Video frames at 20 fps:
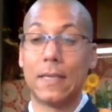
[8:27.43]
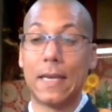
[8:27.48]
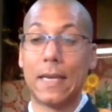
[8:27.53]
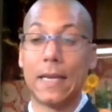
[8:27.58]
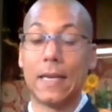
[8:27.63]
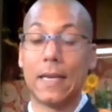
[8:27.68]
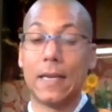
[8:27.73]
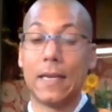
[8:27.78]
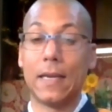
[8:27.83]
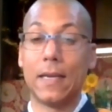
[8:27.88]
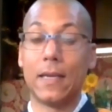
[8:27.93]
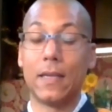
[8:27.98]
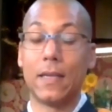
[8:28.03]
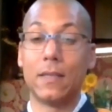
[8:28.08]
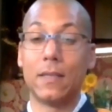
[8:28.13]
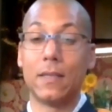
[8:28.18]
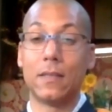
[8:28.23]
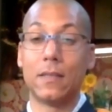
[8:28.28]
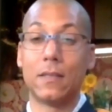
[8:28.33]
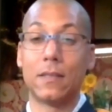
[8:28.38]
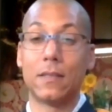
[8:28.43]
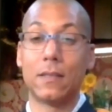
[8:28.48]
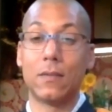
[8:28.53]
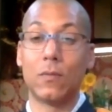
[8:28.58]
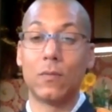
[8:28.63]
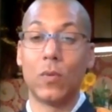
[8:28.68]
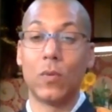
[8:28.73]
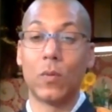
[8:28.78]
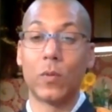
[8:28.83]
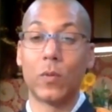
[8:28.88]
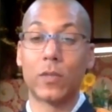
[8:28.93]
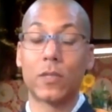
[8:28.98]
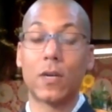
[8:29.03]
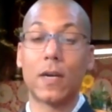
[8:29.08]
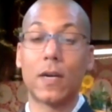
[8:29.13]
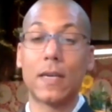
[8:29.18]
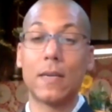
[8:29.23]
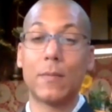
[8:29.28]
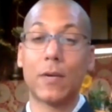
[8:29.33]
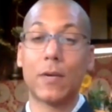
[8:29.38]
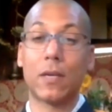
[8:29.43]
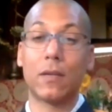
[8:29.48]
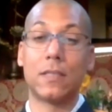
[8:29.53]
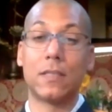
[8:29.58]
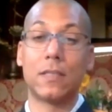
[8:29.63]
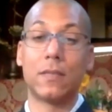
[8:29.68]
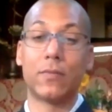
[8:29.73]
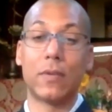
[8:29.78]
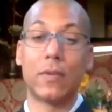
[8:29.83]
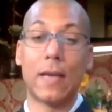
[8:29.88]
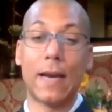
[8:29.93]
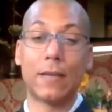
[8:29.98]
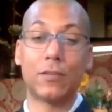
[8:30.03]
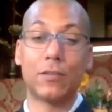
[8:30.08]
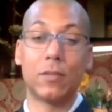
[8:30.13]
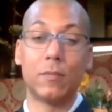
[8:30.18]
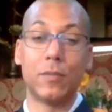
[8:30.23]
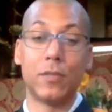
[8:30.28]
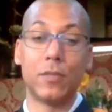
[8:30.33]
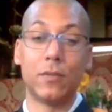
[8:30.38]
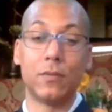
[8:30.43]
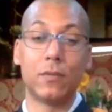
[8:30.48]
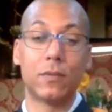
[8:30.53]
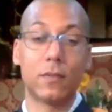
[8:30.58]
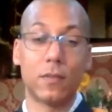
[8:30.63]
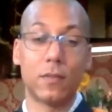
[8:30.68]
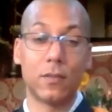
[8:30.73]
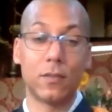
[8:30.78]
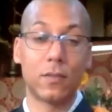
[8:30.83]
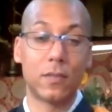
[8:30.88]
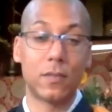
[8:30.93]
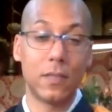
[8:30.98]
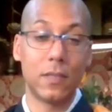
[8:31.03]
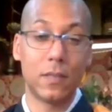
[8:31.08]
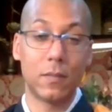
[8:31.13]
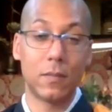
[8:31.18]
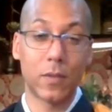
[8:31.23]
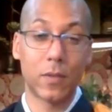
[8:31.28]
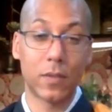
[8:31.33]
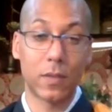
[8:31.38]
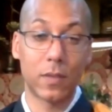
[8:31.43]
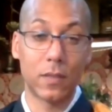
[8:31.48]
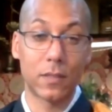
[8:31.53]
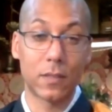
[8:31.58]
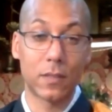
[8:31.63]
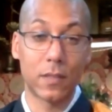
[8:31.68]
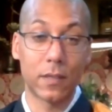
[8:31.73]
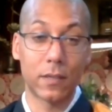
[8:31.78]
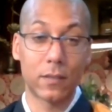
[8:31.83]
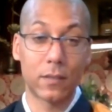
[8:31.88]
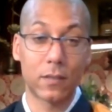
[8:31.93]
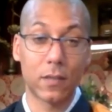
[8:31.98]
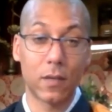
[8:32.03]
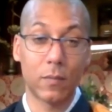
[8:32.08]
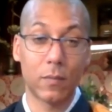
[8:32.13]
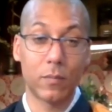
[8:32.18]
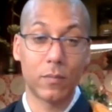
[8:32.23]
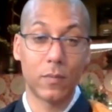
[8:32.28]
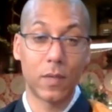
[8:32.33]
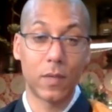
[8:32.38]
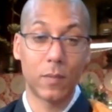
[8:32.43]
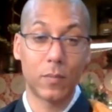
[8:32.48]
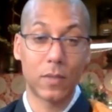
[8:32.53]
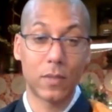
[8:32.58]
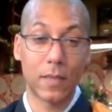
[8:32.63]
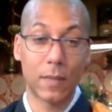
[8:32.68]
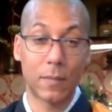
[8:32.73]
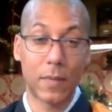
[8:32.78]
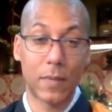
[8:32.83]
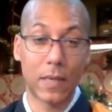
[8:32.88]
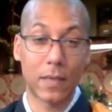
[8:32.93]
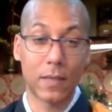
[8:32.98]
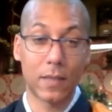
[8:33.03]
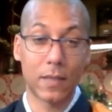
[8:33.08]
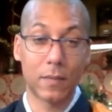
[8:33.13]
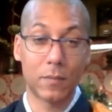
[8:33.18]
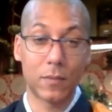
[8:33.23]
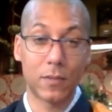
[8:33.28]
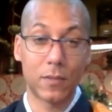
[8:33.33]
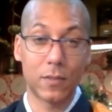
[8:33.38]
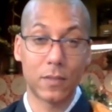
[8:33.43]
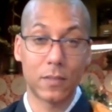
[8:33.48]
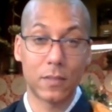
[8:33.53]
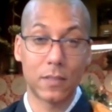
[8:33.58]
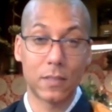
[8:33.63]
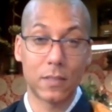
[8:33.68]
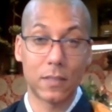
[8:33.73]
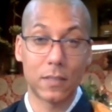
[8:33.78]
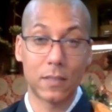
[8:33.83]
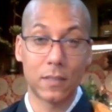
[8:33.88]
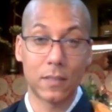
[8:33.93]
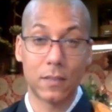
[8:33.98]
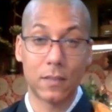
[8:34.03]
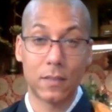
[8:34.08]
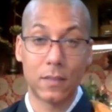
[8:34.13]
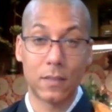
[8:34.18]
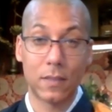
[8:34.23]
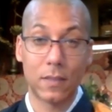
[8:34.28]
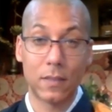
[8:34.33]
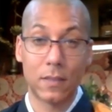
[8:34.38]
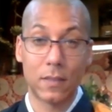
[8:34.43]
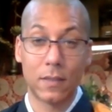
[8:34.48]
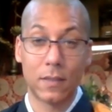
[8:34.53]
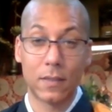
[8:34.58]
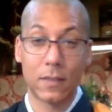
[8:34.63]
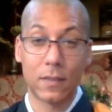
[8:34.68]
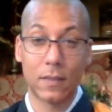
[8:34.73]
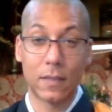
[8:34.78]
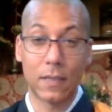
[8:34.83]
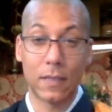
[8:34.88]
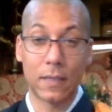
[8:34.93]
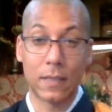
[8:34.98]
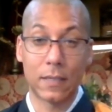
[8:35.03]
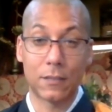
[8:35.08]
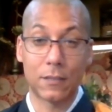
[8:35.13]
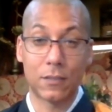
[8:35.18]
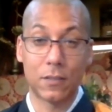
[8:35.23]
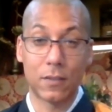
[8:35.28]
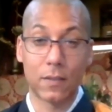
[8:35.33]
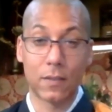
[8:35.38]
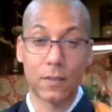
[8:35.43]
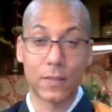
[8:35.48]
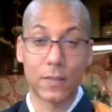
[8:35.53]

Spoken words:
And when we're talking about all these different attributes, and you'll see them on the list there, so I'll put that back up so you can see, in case you don't have the